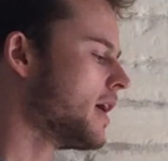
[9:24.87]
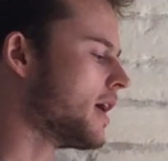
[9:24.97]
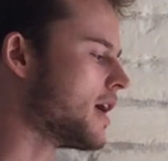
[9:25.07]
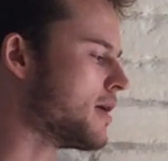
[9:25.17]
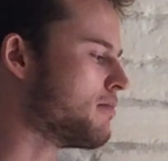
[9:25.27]

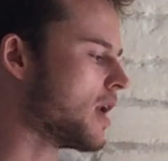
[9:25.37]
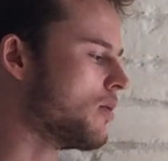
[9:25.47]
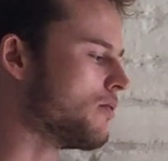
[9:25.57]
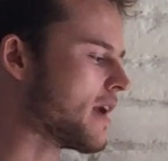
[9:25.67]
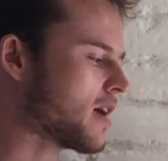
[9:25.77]
But
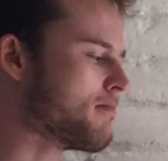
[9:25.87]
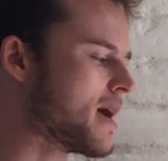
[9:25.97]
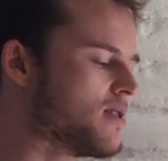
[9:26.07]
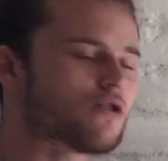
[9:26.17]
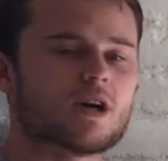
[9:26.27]
I would
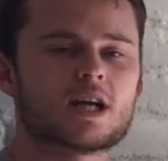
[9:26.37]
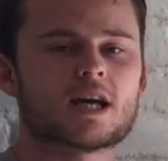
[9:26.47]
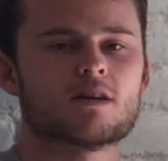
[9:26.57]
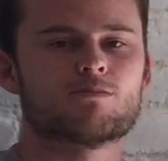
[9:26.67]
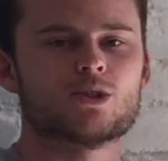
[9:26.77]
recommend trying to
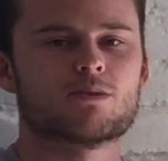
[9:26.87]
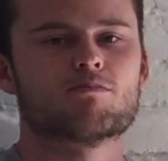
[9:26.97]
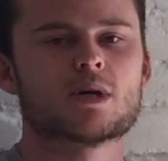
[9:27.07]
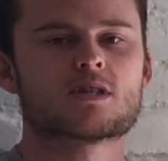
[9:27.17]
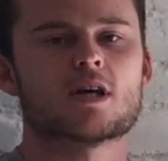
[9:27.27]
get your
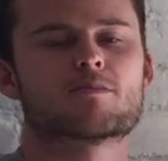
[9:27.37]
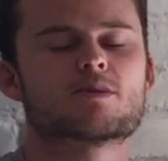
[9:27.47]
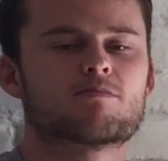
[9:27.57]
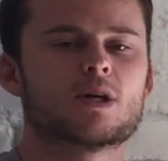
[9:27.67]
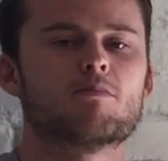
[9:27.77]
muscle
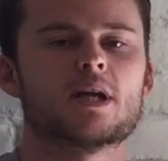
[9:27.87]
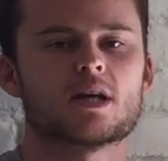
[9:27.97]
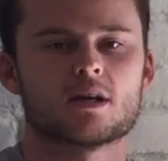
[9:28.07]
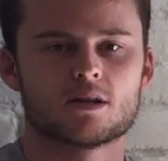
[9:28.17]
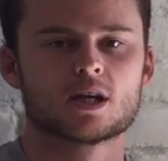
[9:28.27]
ups
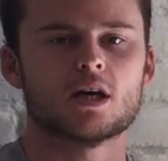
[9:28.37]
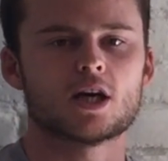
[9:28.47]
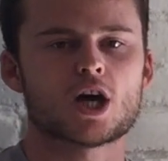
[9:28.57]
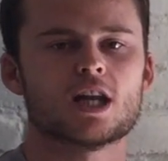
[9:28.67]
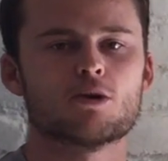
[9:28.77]
completed
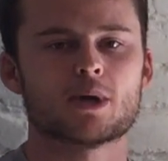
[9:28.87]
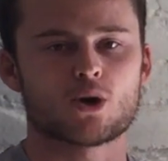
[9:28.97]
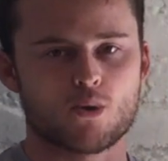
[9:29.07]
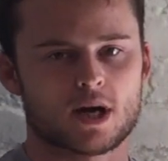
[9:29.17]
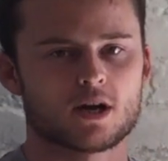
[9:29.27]
a little bit
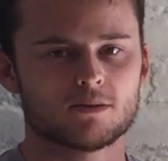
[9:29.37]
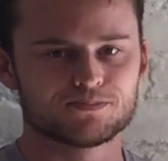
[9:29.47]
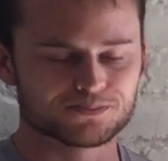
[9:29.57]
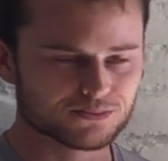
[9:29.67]
quicker,